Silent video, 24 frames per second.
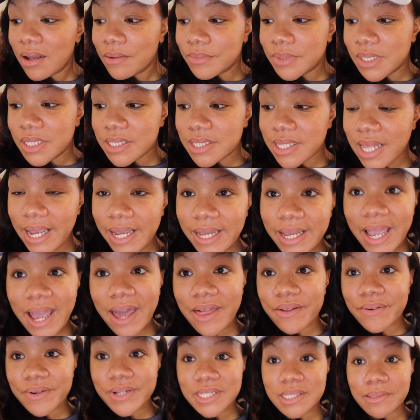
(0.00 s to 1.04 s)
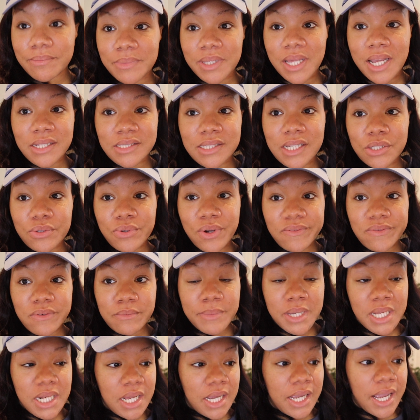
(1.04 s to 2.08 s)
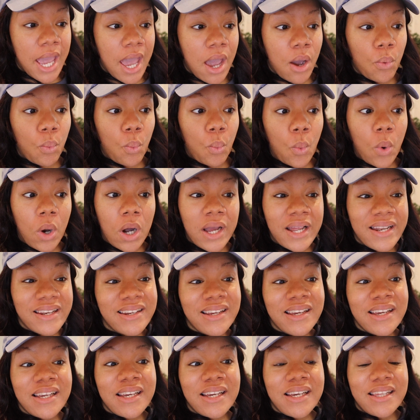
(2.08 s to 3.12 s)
just like gathering some things. I do have a meeting at 1